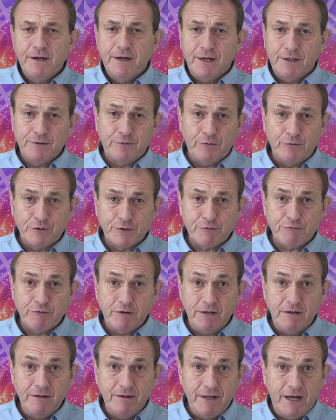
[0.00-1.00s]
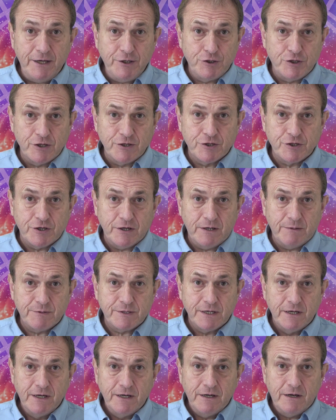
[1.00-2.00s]
And of course,
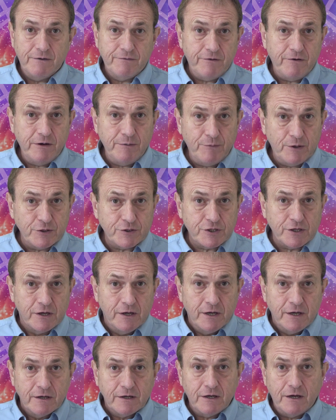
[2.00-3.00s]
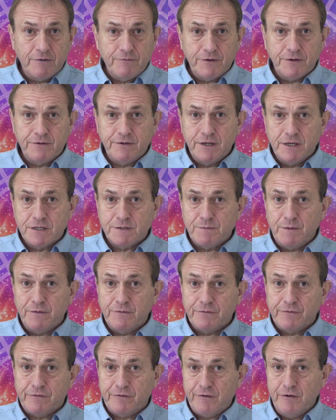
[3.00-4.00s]
relationships are very much covered this
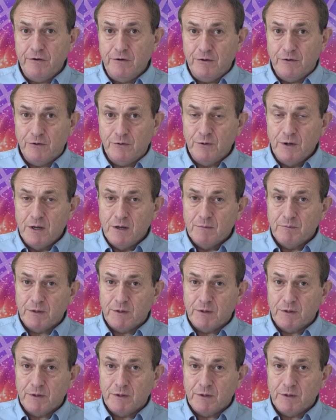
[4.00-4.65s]
month too,